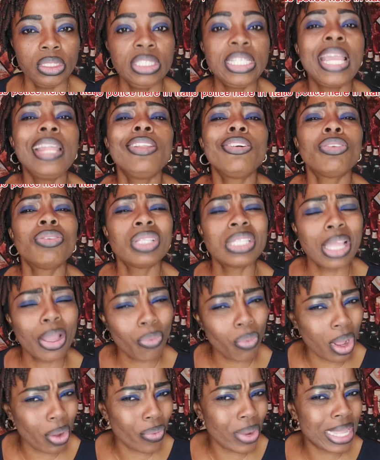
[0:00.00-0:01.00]
Then
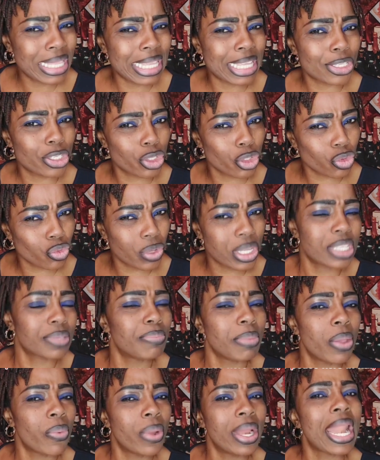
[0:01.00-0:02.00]
another one way they sweet
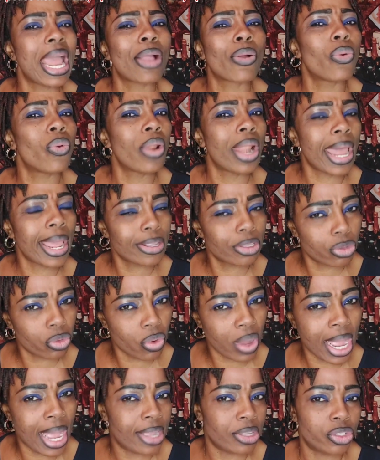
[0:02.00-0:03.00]
me when I go like
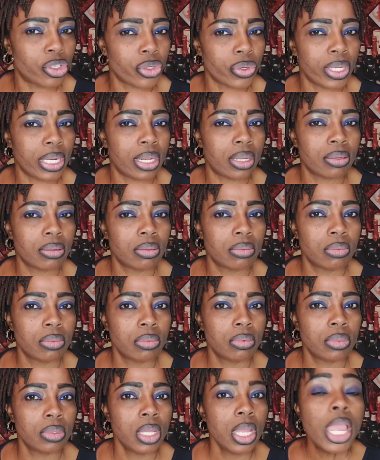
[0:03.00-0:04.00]
to add joiner.
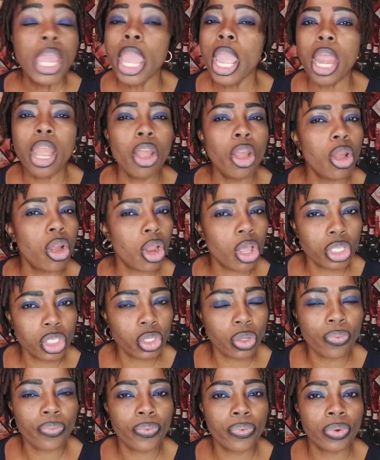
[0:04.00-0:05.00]
A
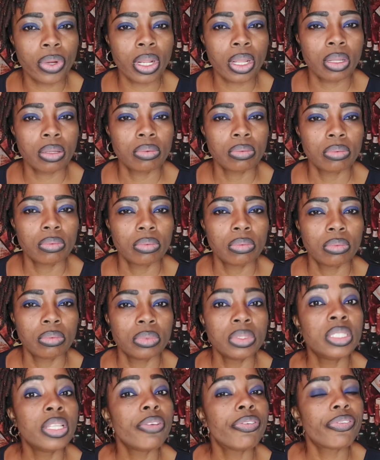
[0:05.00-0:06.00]
lot of una,
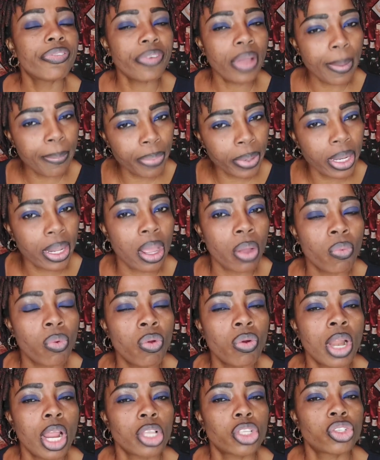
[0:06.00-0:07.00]
the fabric
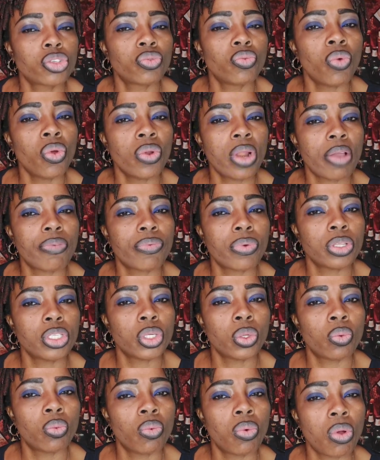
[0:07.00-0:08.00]
and wona for
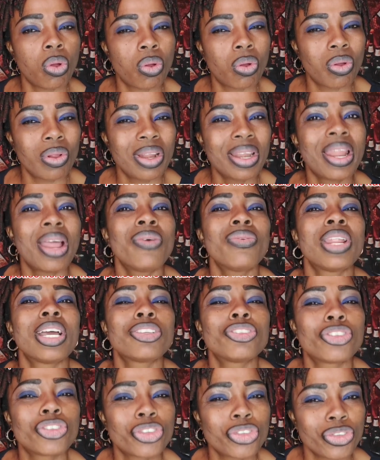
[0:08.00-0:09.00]
the work. Now
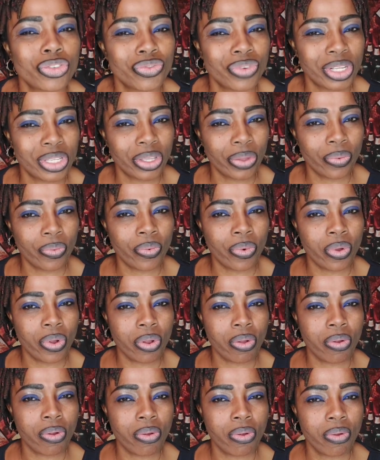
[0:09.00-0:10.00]
na children they
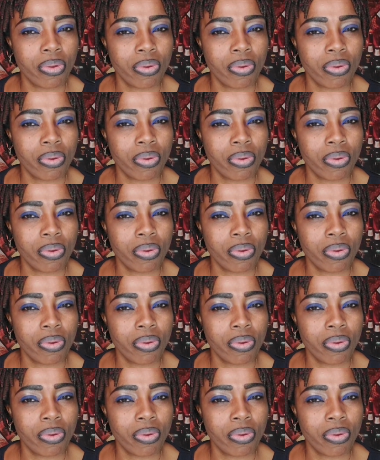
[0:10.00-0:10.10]
work.